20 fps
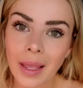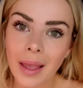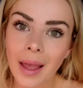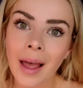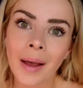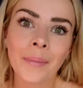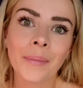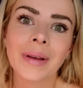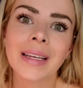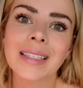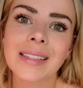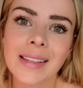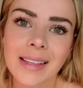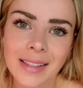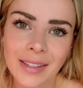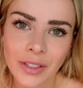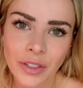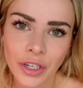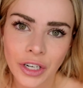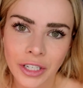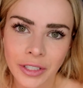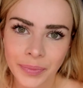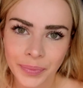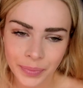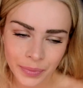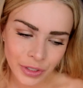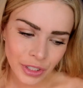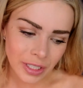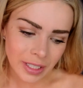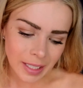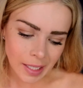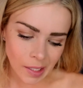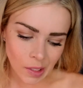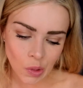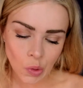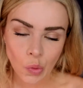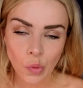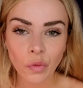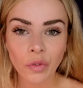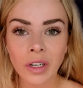My sister, she
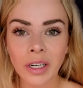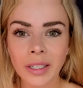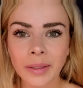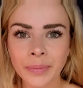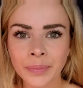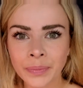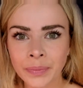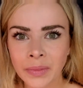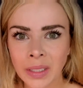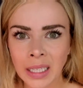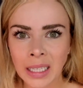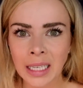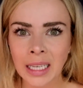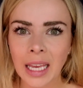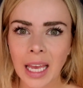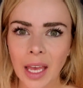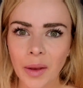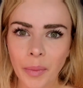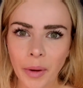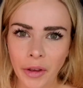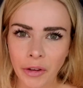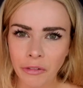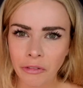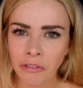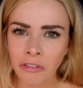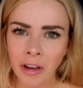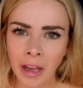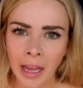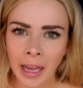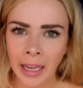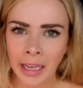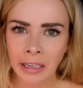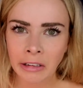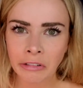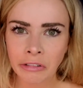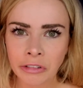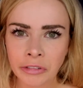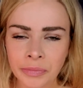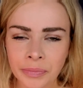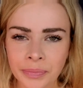takes over about
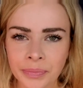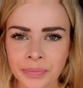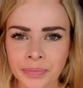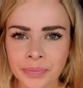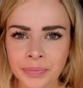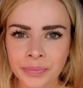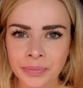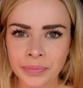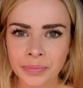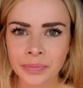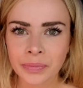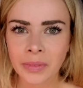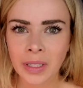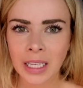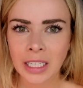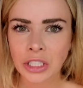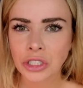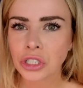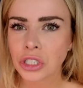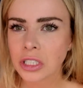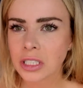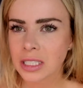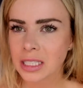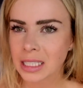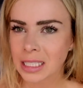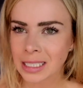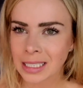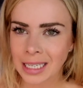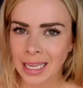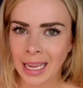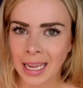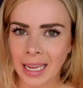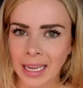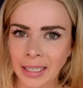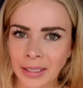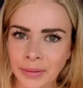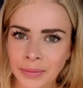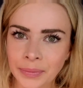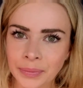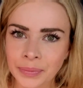5, and she does the day,
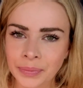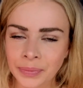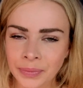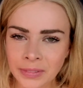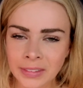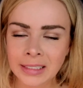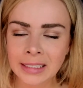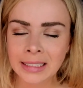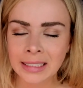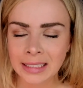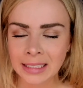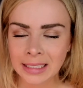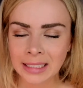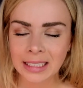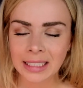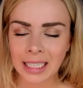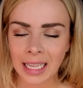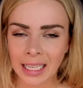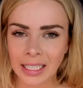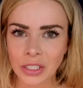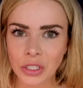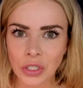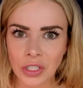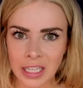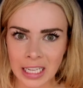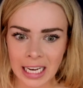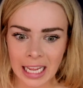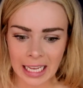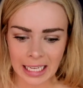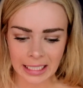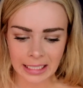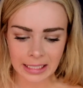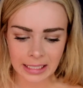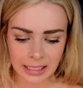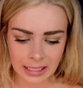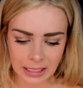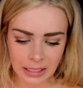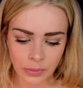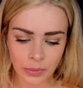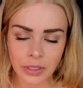and I do the
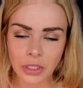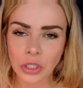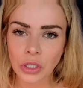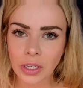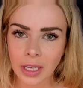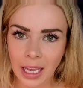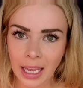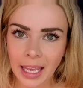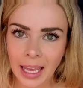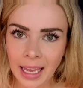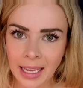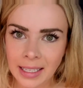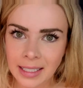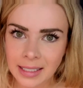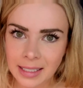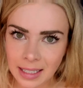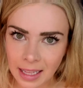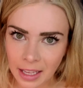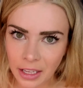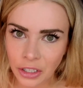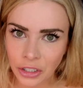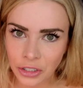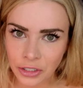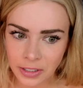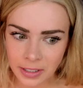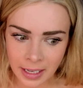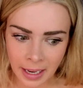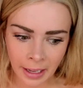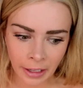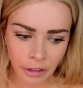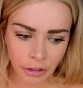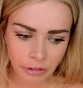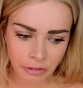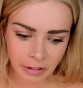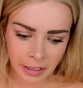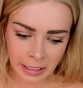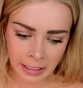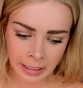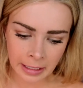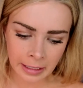night. We do get guests like yourself
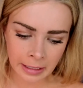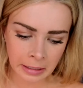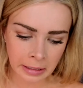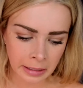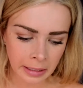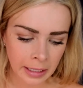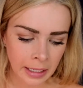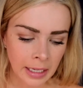in, and